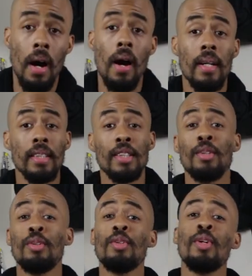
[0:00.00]
All right, so
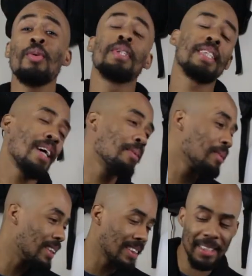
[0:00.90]
you know what time
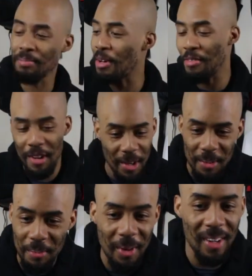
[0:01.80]
it is. This is my
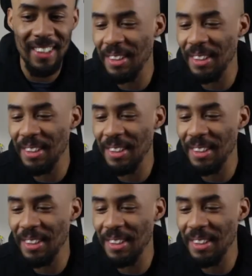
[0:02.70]
favorite part.